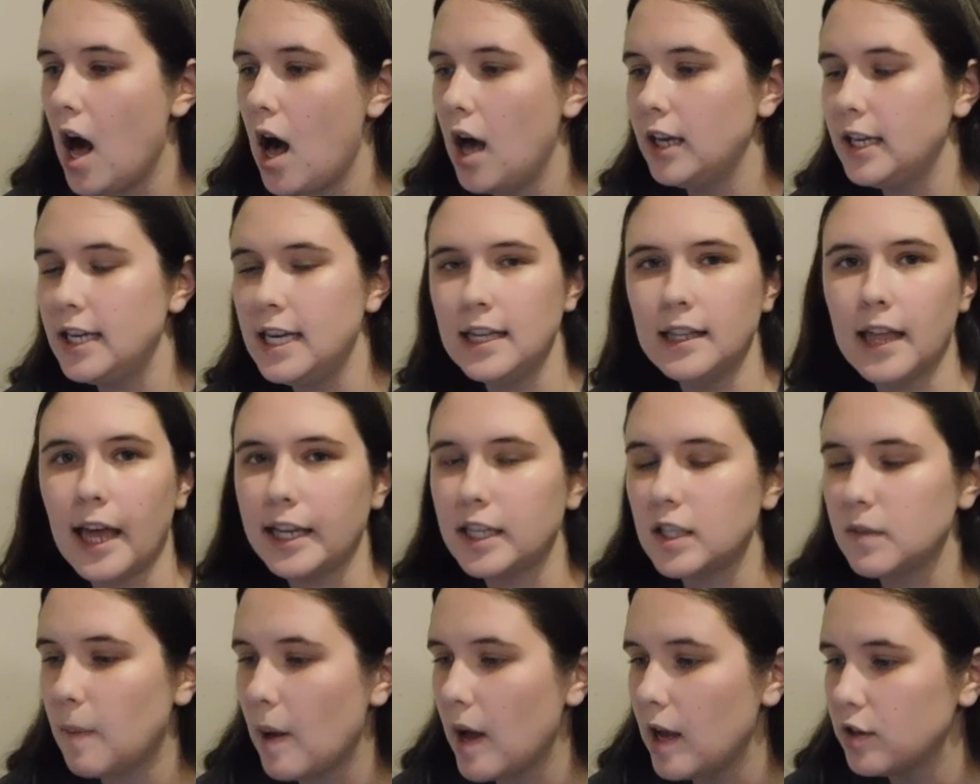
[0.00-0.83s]
he
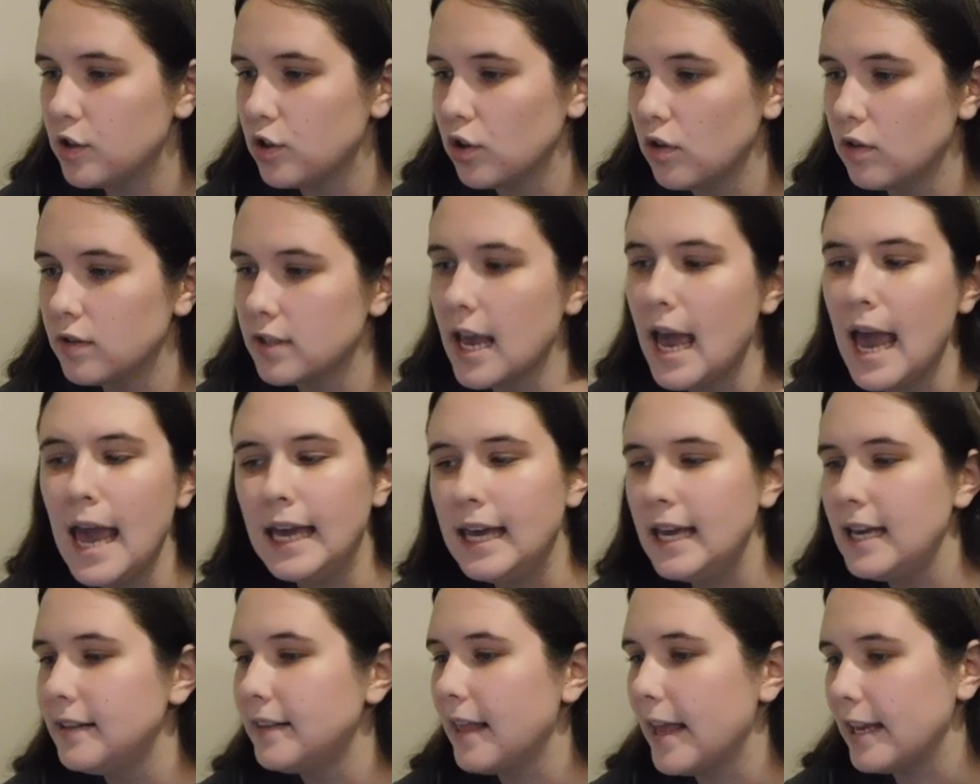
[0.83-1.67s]
likes puzzles,
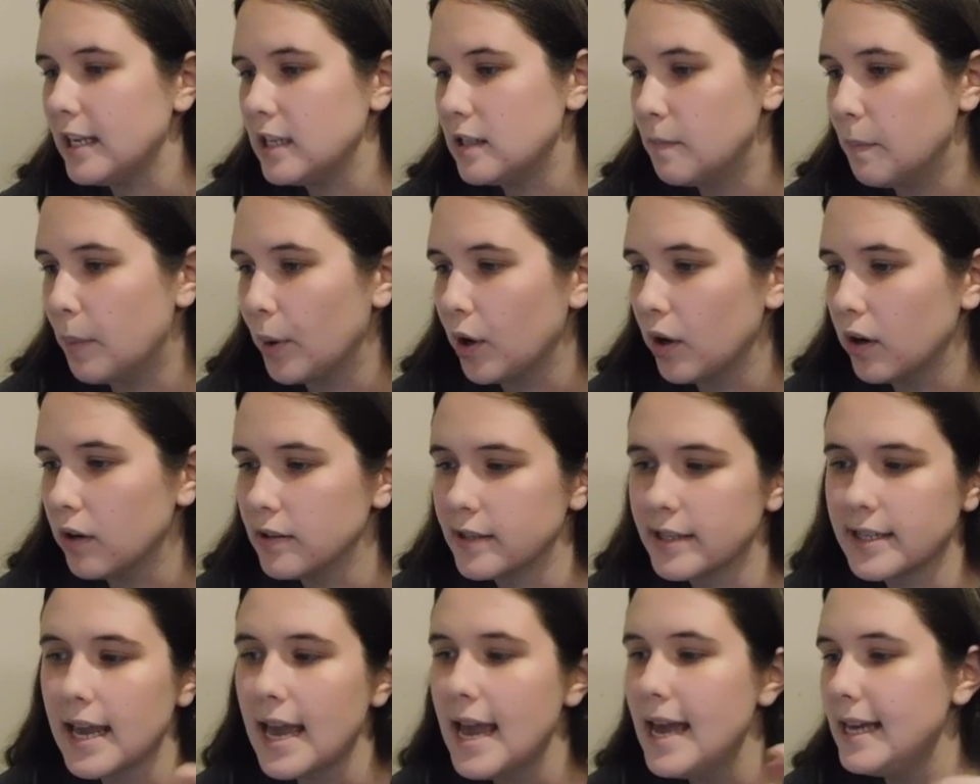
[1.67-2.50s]
he likes
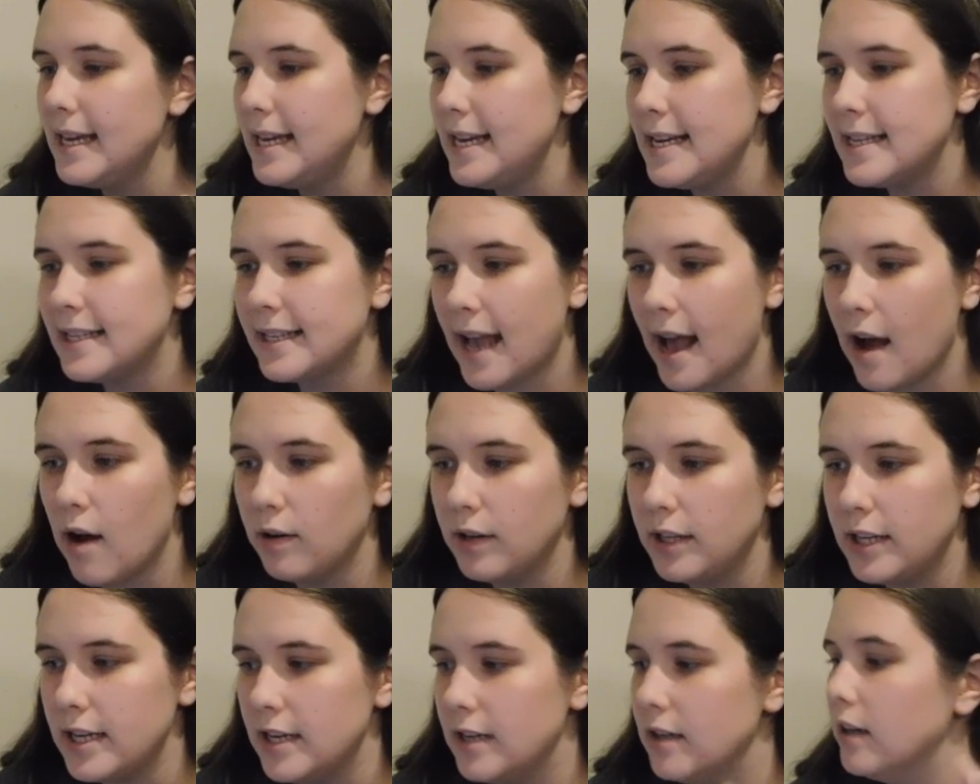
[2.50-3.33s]
birds, he's out
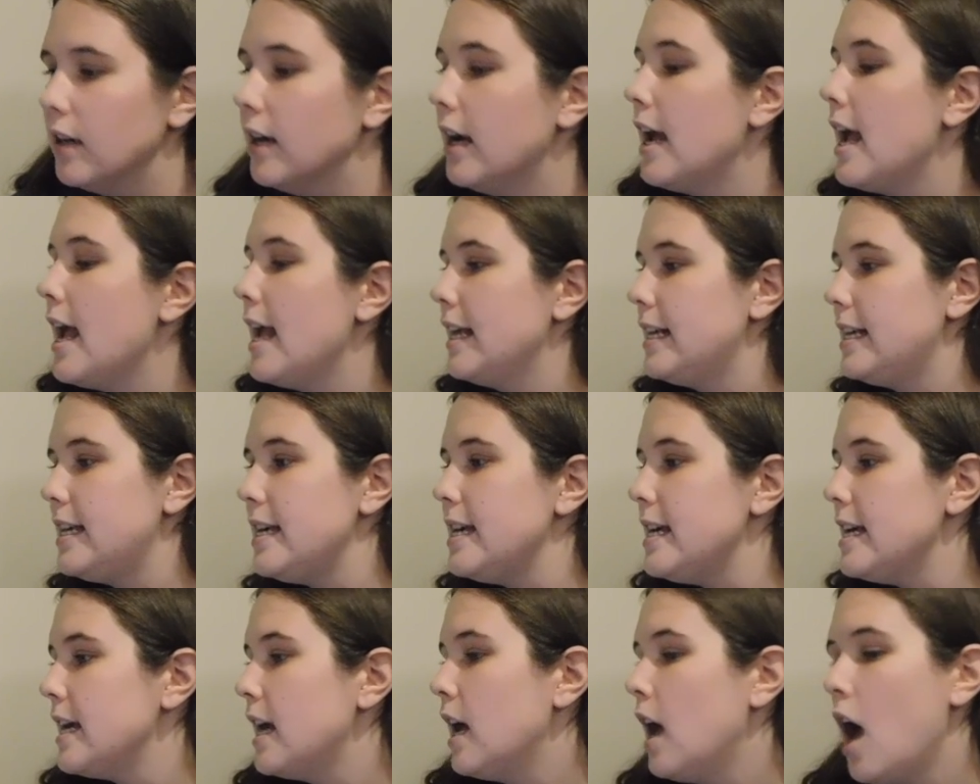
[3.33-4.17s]
here,
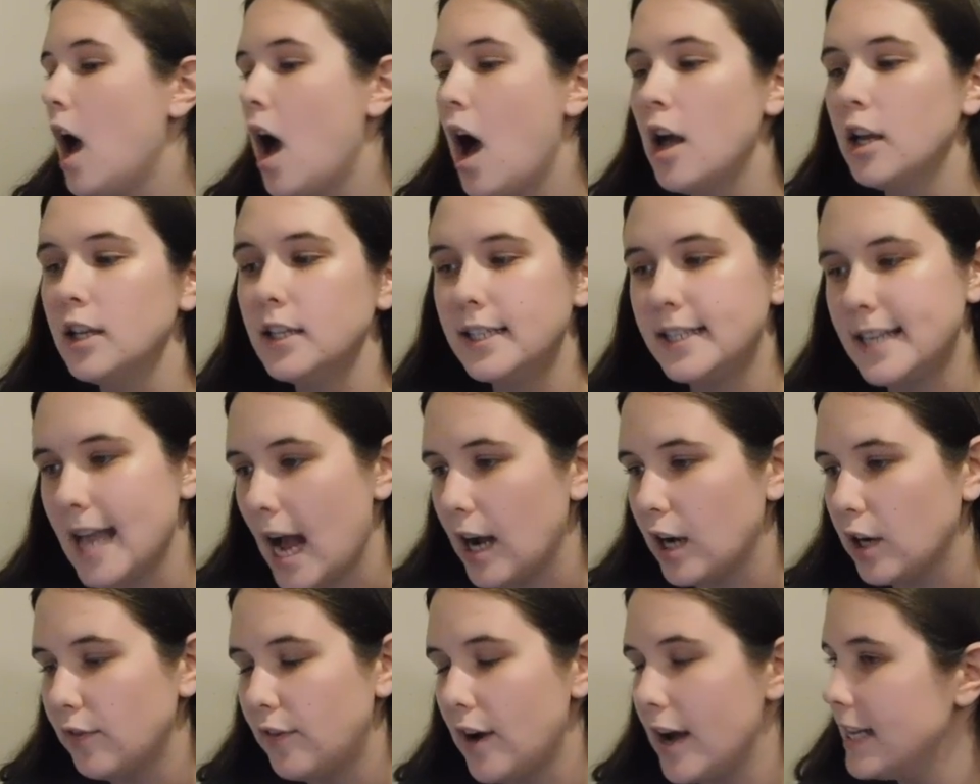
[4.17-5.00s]
he
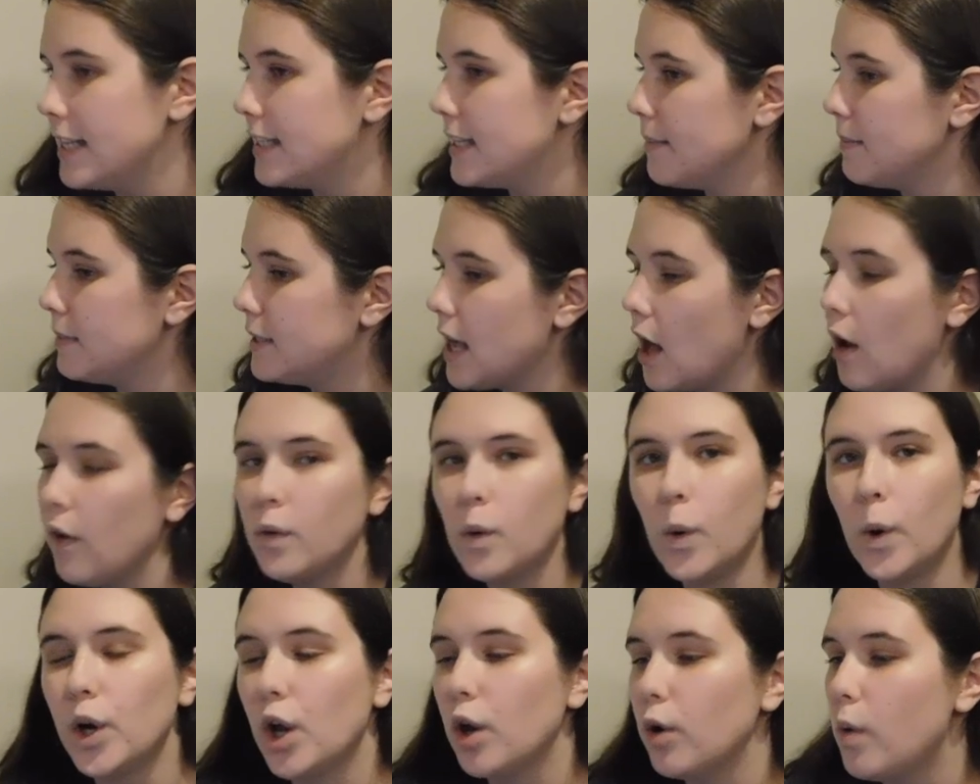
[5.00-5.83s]
sacrificed himself
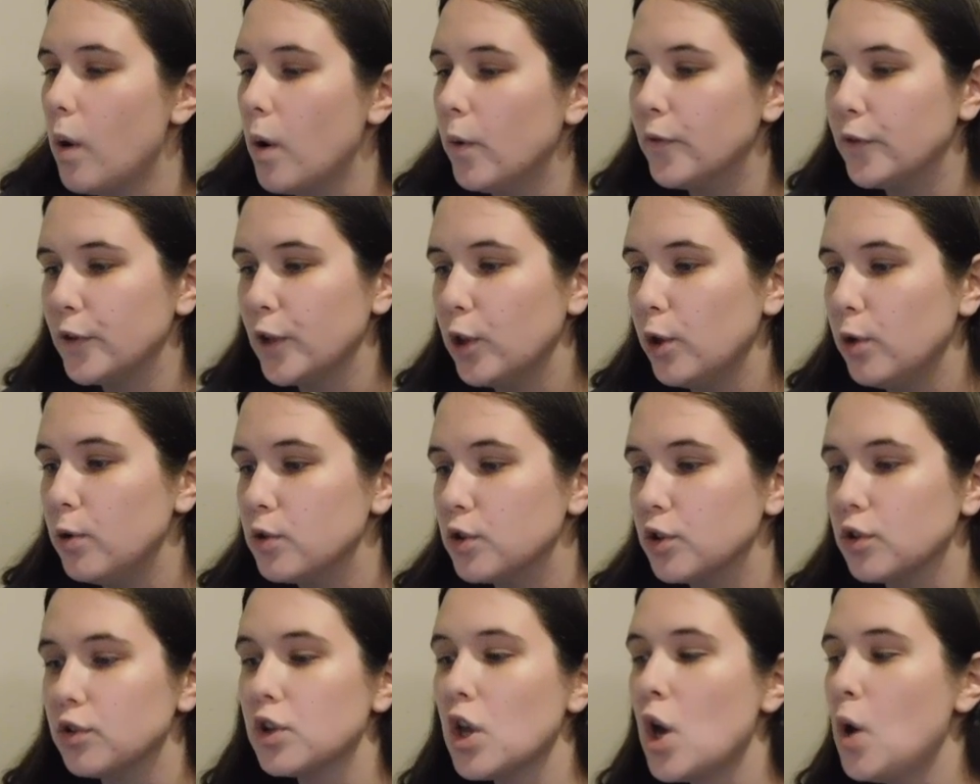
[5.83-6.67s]
quote unquote for the
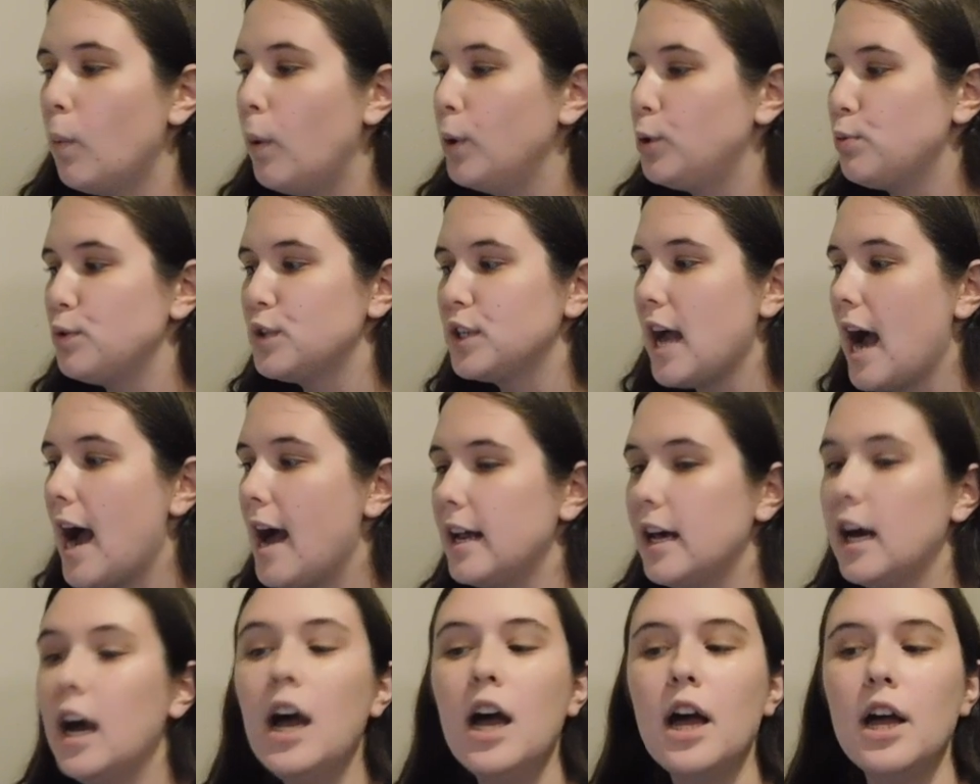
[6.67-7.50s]
losers, which kind
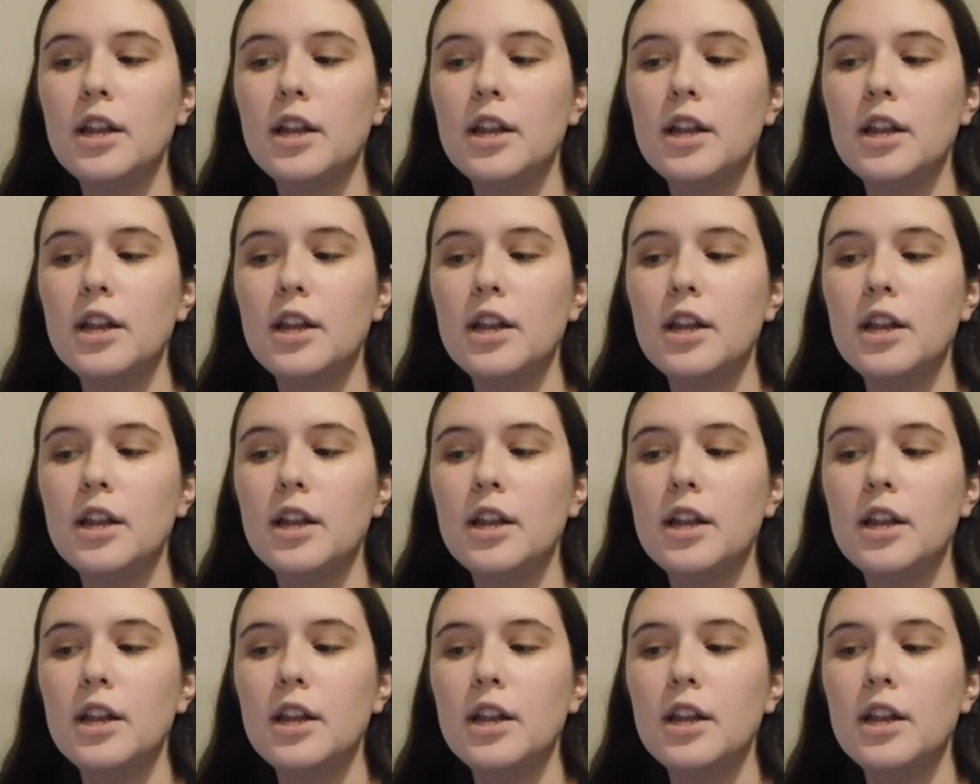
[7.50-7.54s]
of